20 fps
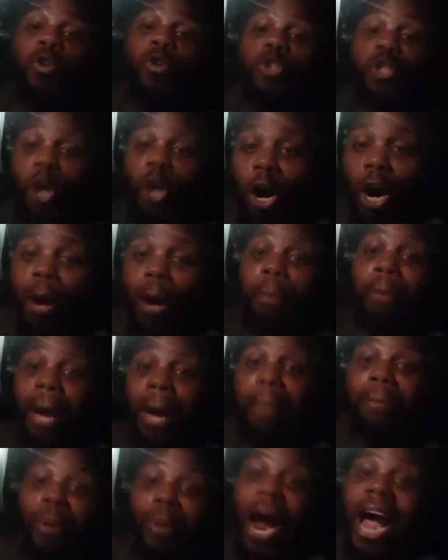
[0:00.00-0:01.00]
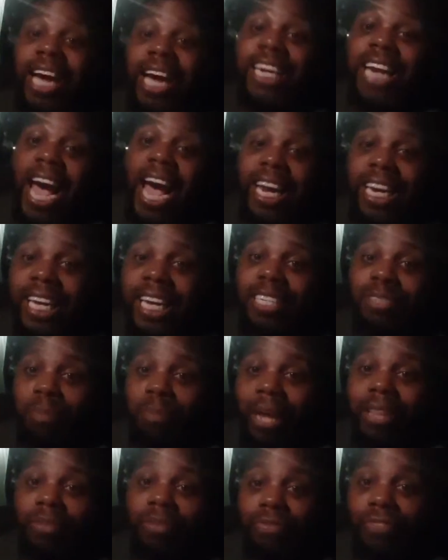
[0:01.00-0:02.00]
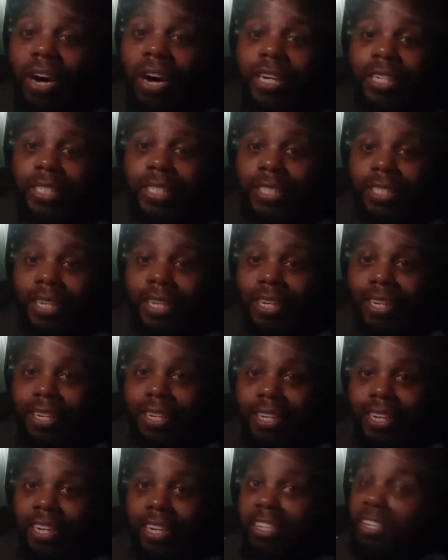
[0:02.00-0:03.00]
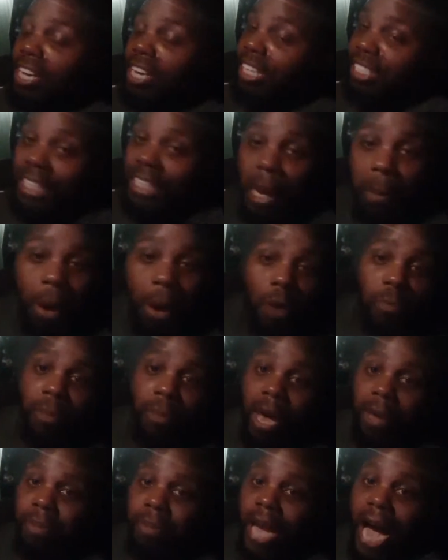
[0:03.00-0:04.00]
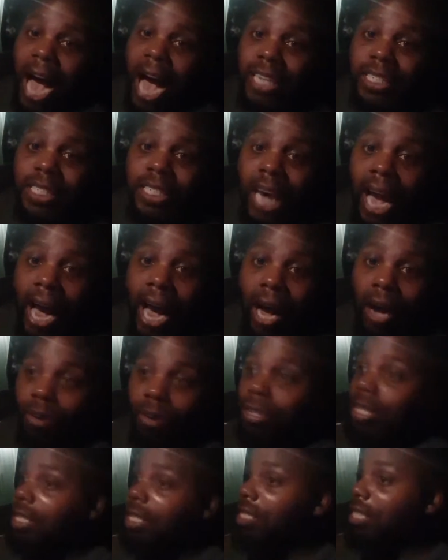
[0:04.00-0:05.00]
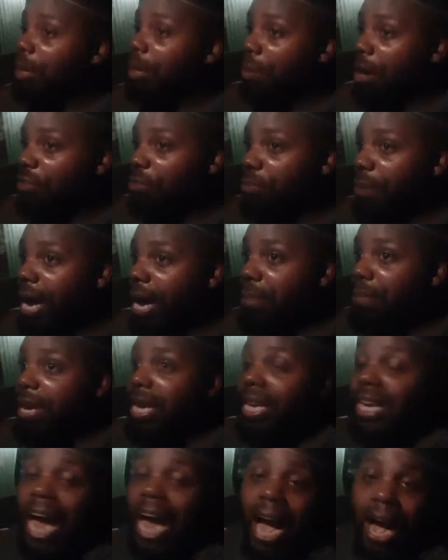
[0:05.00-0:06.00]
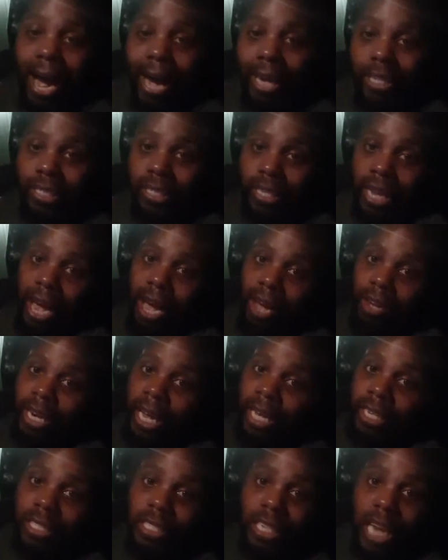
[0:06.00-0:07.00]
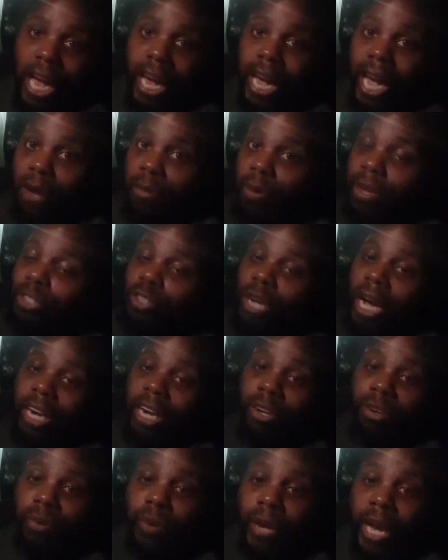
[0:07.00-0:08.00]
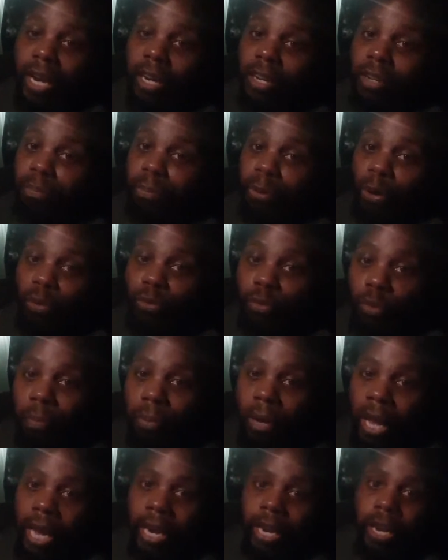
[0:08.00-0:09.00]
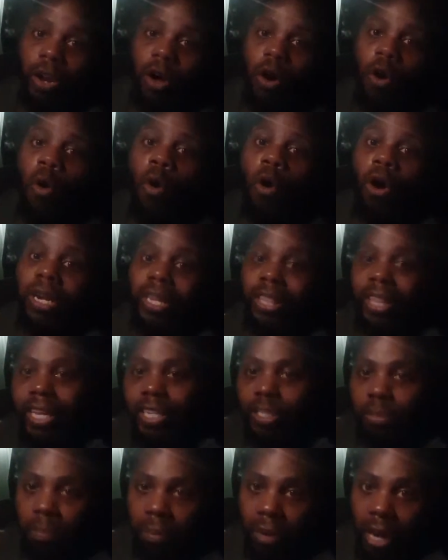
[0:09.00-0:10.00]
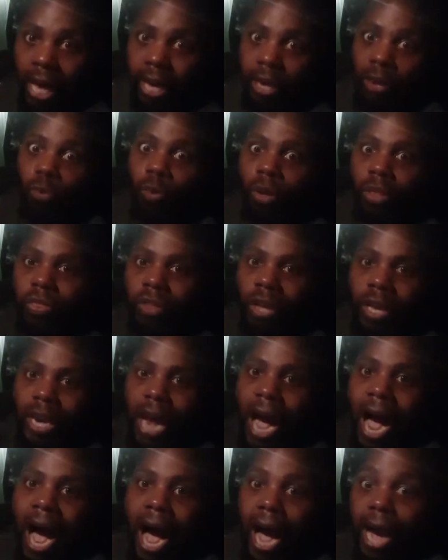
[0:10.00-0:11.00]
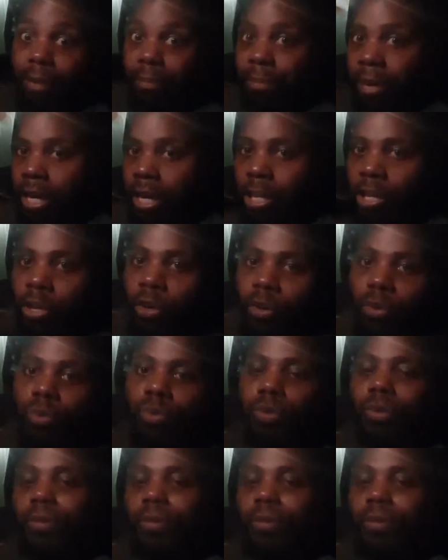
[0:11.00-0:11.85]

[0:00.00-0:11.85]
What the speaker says: You're impregnating these motherfuckers. Yeah, some of them may be hostile. Some of them may be not hostile. They just like, hey, we trying to create a beautiful planet on this planet within I, meaning you.